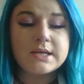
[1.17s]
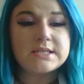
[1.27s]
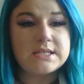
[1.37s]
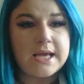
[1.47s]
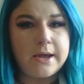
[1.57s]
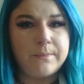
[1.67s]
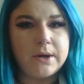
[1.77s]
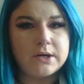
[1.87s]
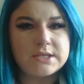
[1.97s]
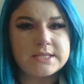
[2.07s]
Today we
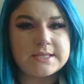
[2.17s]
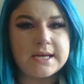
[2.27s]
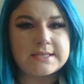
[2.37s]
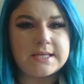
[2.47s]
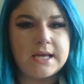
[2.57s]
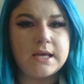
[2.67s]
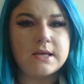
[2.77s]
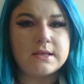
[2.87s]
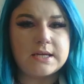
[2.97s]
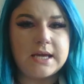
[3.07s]
are
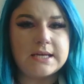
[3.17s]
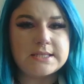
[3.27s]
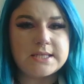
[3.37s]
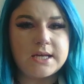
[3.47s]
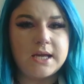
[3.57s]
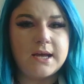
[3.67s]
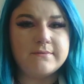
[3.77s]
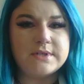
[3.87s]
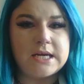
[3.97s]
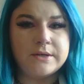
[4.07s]
discussing the case study
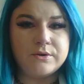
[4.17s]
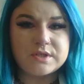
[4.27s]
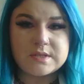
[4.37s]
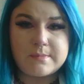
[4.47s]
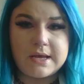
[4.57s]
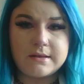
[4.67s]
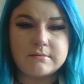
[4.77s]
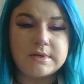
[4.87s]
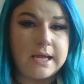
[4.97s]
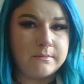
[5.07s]
of Daniel Smith,
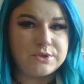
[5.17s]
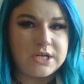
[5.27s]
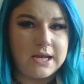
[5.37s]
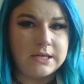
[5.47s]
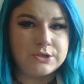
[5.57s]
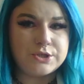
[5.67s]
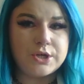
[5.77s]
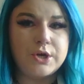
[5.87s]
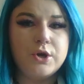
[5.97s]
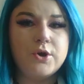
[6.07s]
name changed,
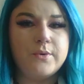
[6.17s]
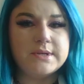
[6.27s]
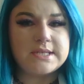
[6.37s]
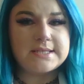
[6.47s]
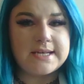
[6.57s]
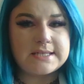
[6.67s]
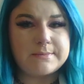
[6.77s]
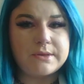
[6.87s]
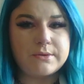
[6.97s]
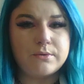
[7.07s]
who is a
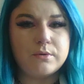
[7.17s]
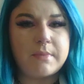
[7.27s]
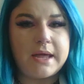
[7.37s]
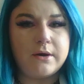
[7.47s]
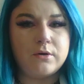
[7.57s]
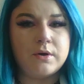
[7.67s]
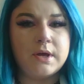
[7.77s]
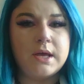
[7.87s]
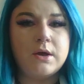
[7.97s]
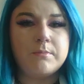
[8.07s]
6-month-old male
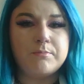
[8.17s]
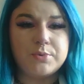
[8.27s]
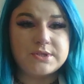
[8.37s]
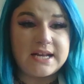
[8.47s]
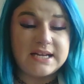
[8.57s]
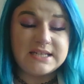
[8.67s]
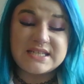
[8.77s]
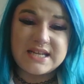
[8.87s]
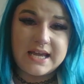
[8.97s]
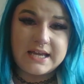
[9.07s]
presenting
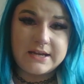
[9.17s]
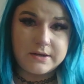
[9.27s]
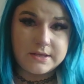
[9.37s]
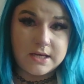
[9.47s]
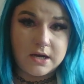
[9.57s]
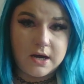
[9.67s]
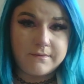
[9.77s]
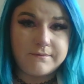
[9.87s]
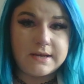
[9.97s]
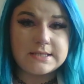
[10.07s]
today here at the
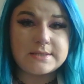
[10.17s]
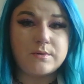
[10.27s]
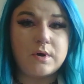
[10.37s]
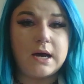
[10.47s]
office